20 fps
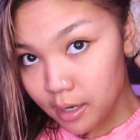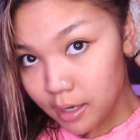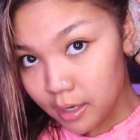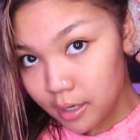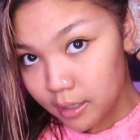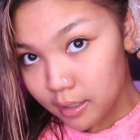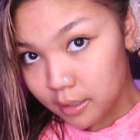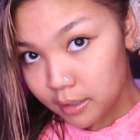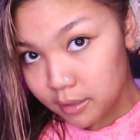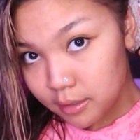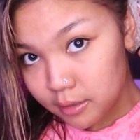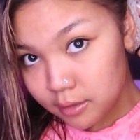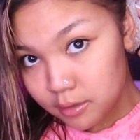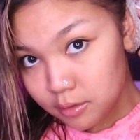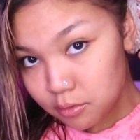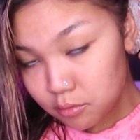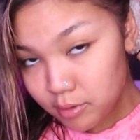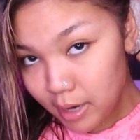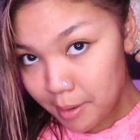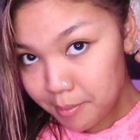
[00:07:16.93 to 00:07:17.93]
and
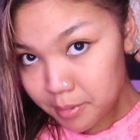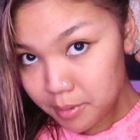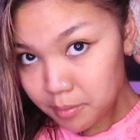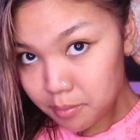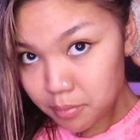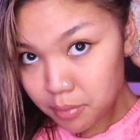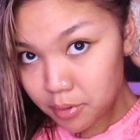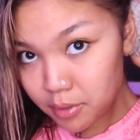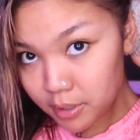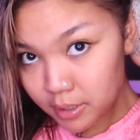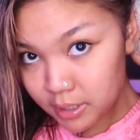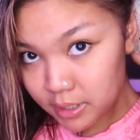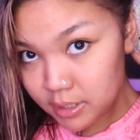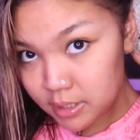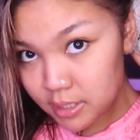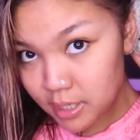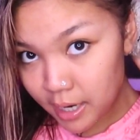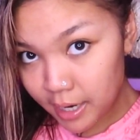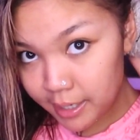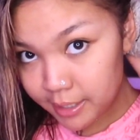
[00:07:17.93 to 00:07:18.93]
wrap it pretty
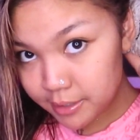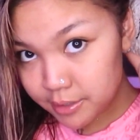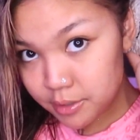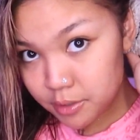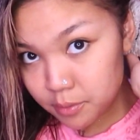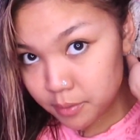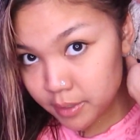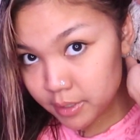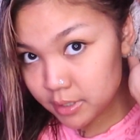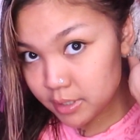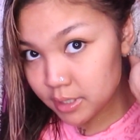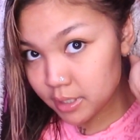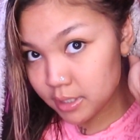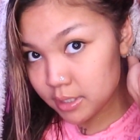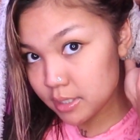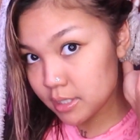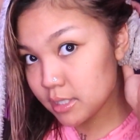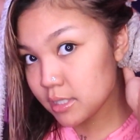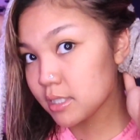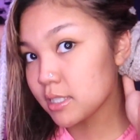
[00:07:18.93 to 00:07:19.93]
tight to where it's
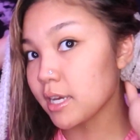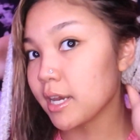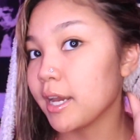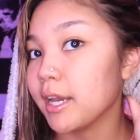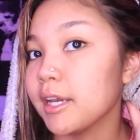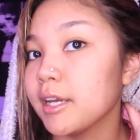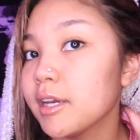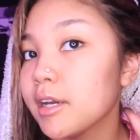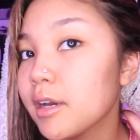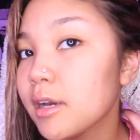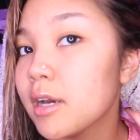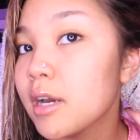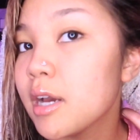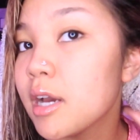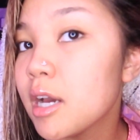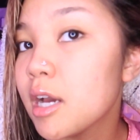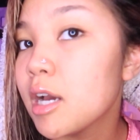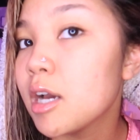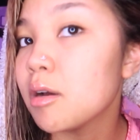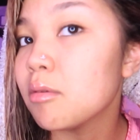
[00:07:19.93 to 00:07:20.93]
gonna stay,
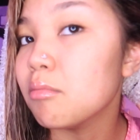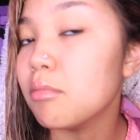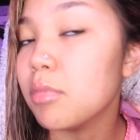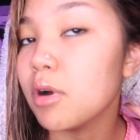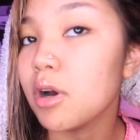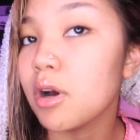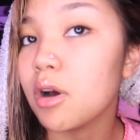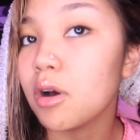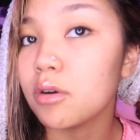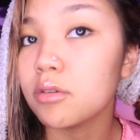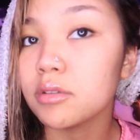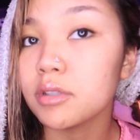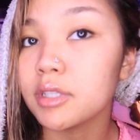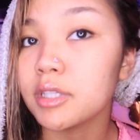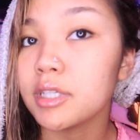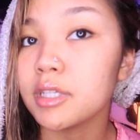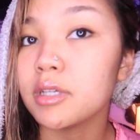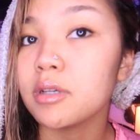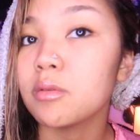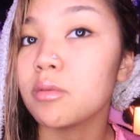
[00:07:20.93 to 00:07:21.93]
but
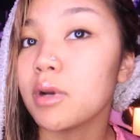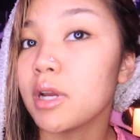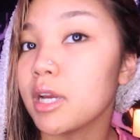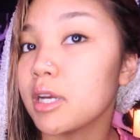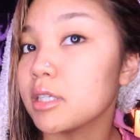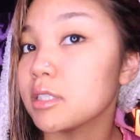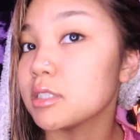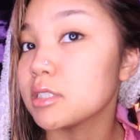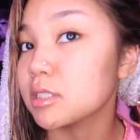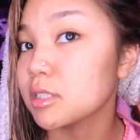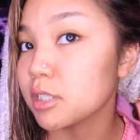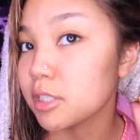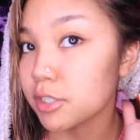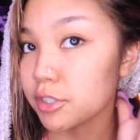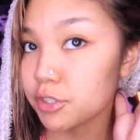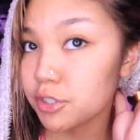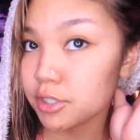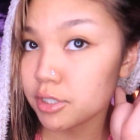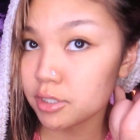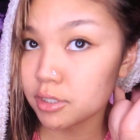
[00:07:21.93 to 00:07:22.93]
only where it's
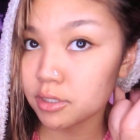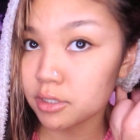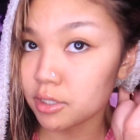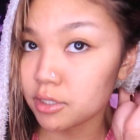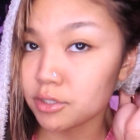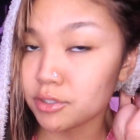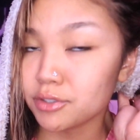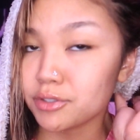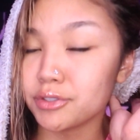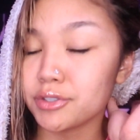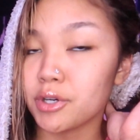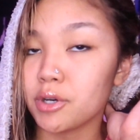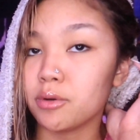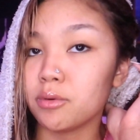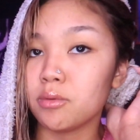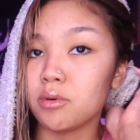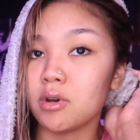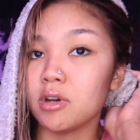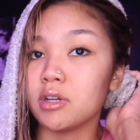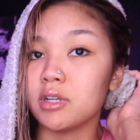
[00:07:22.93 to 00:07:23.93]
cushioned, because you don't
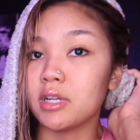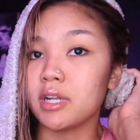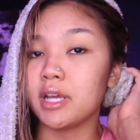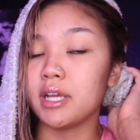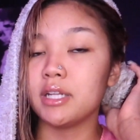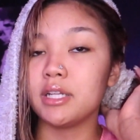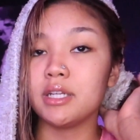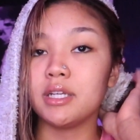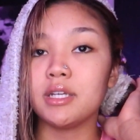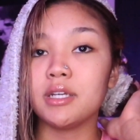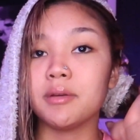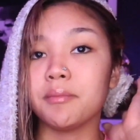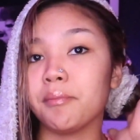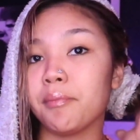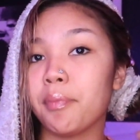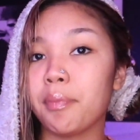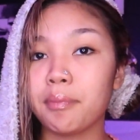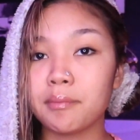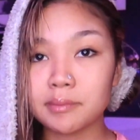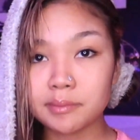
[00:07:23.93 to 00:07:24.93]
want any
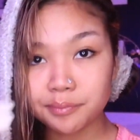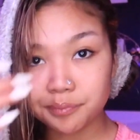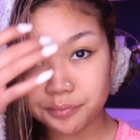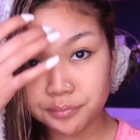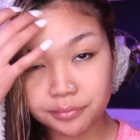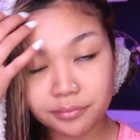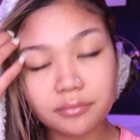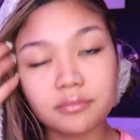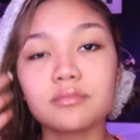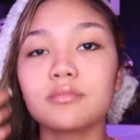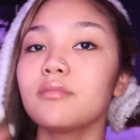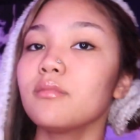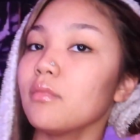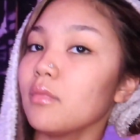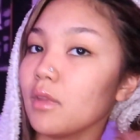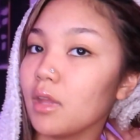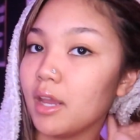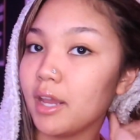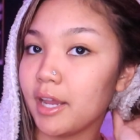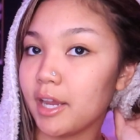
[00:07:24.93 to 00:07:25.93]

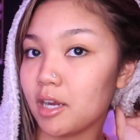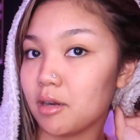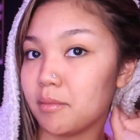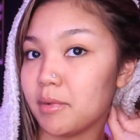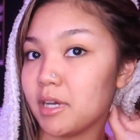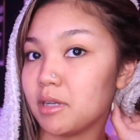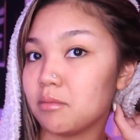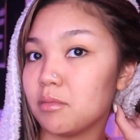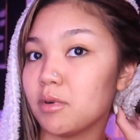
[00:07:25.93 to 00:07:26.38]
hairband